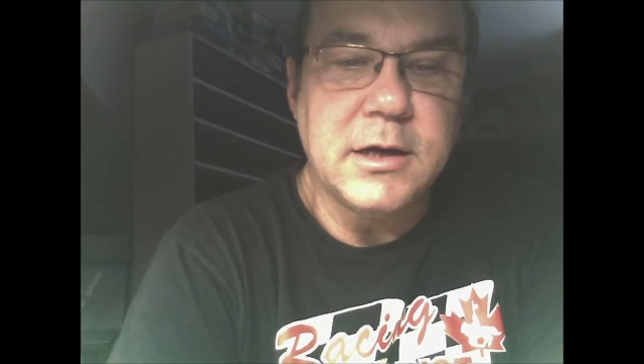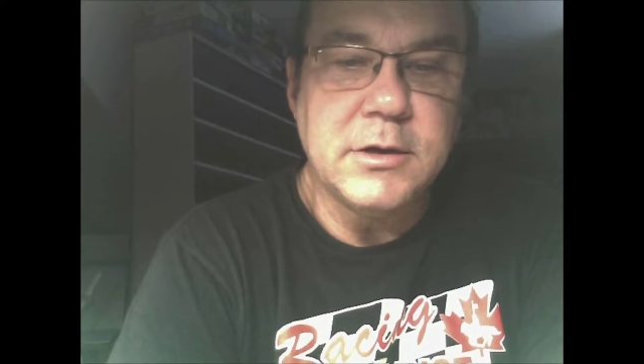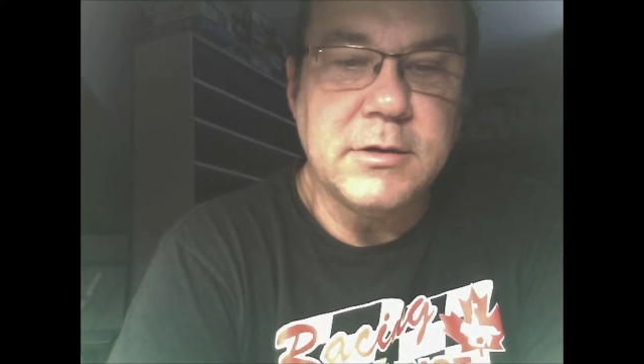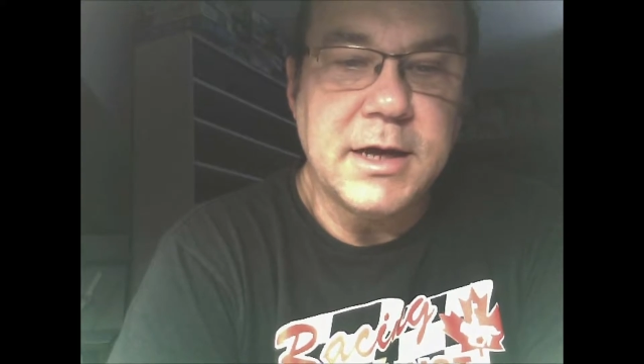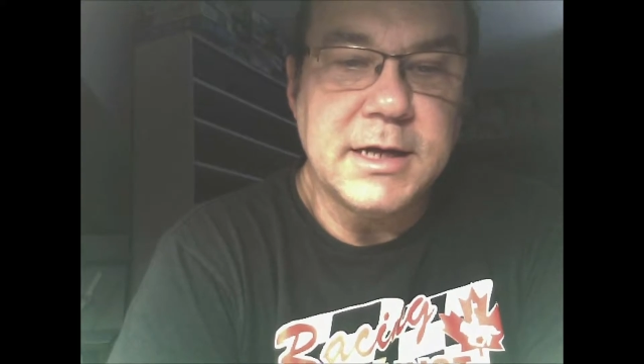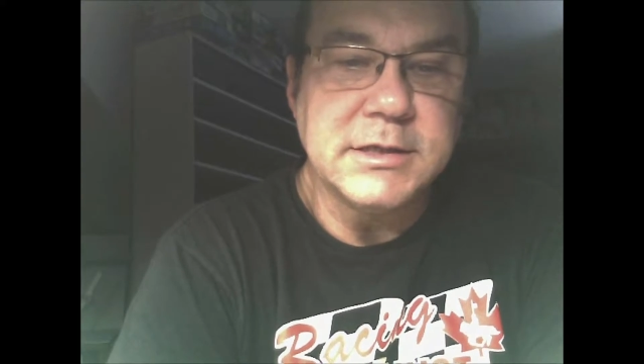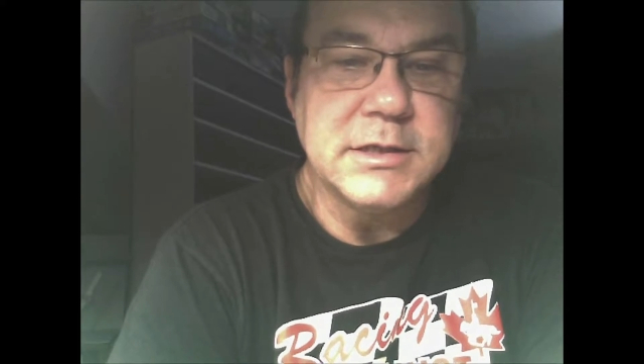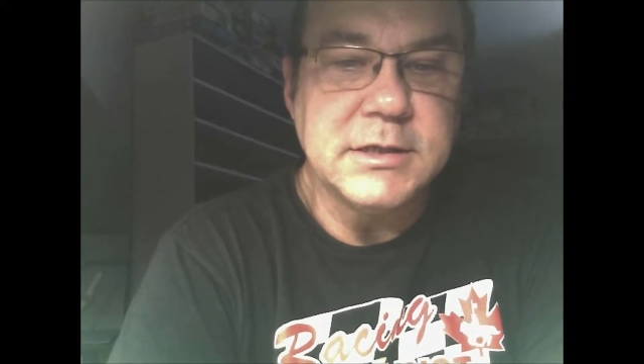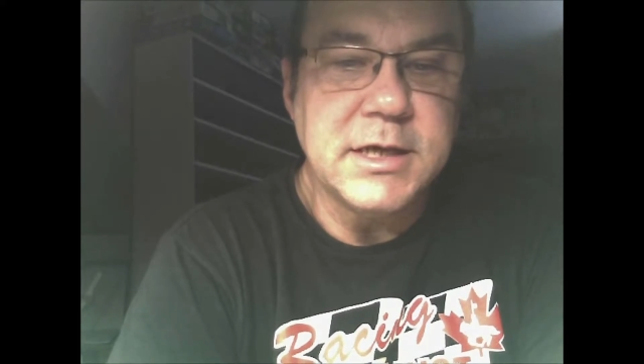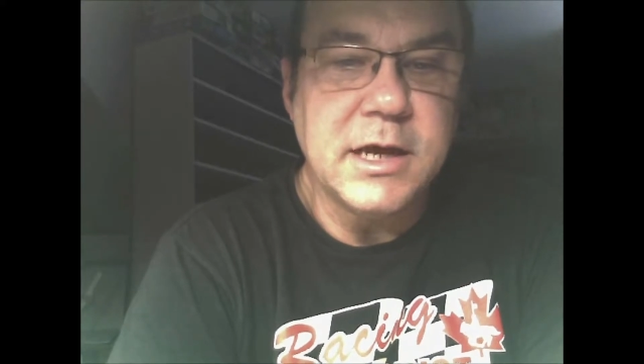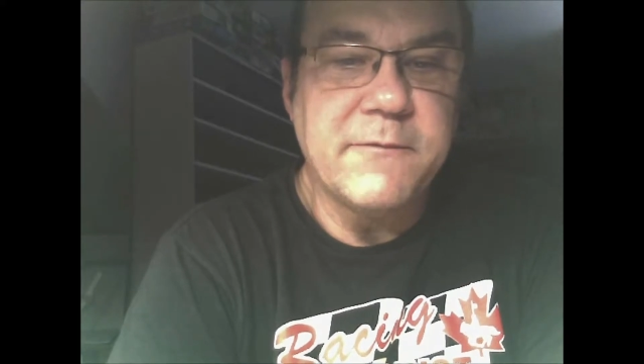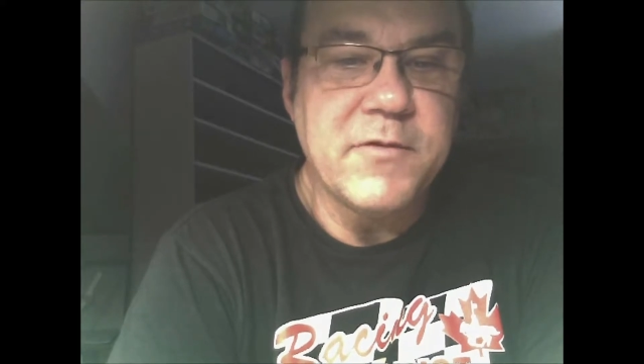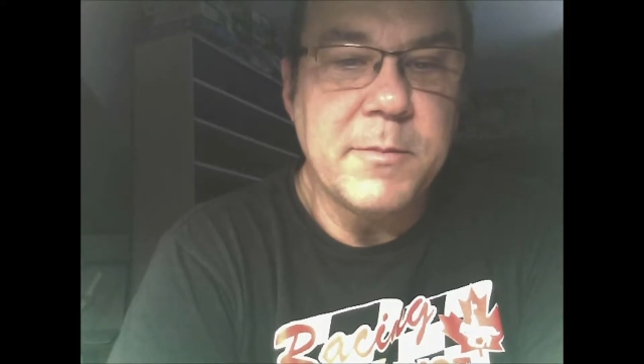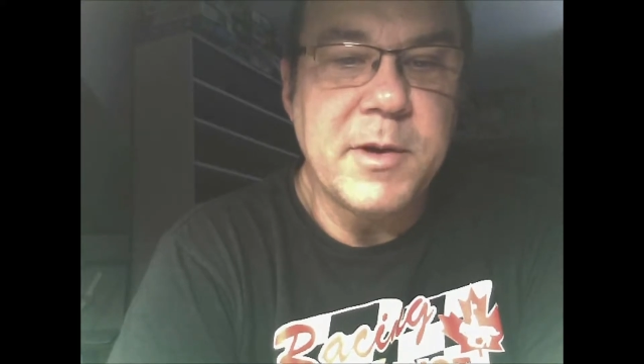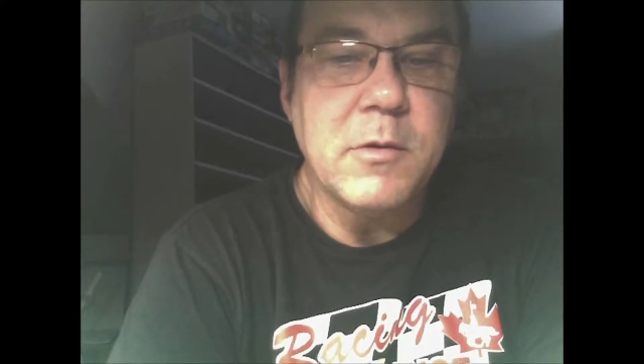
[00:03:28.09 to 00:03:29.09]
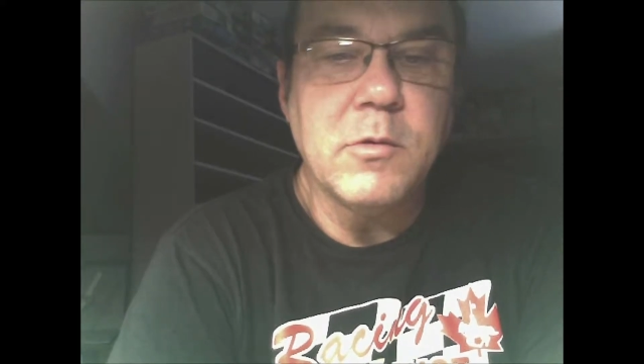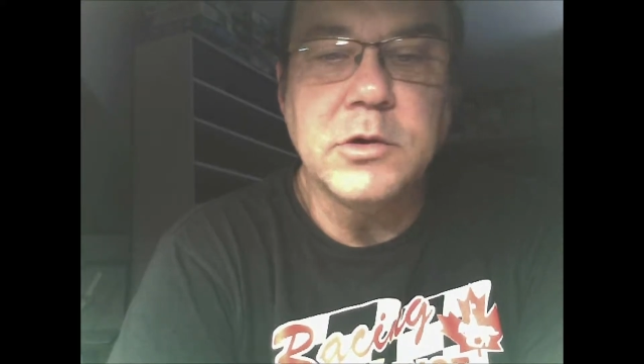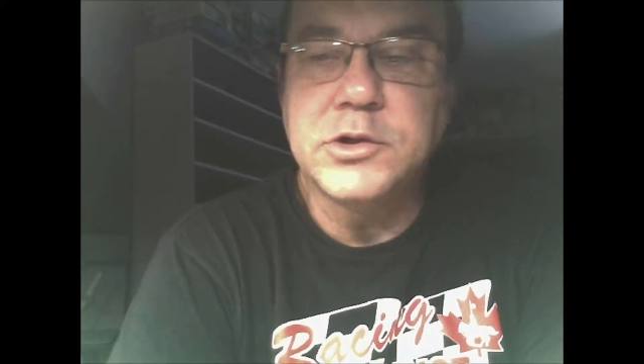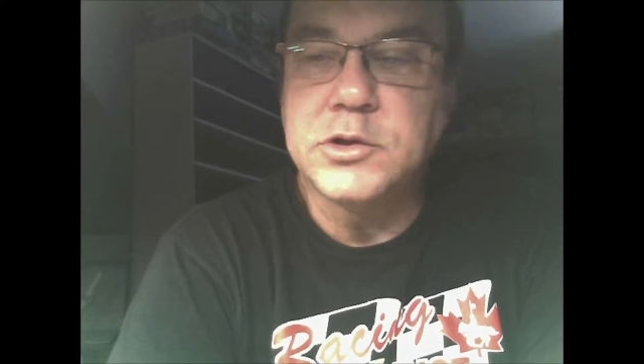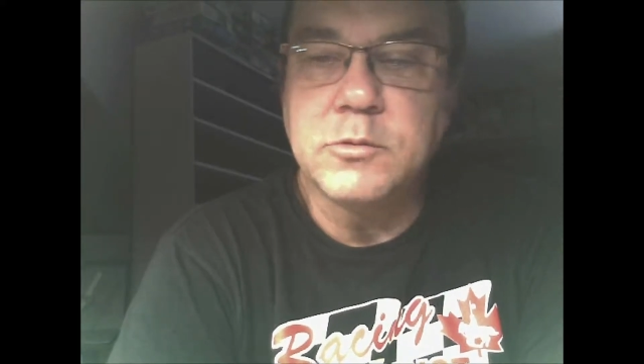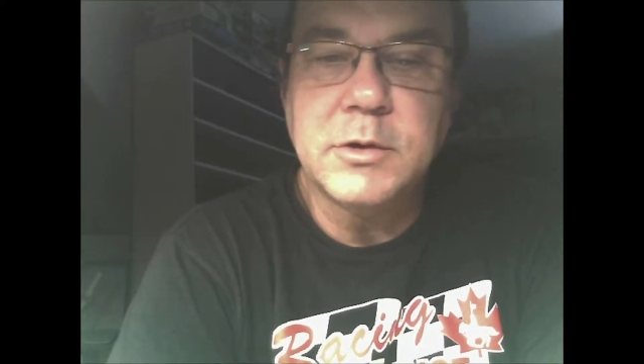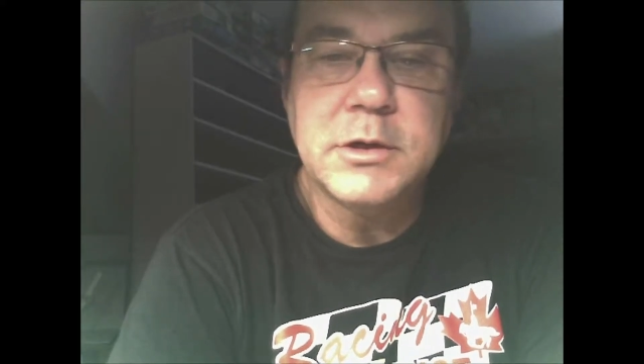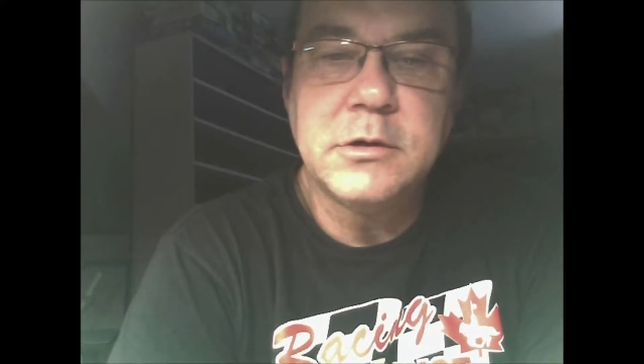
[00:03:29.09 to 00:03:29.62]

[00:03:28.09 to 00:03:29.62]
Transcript: You guys can take from it what you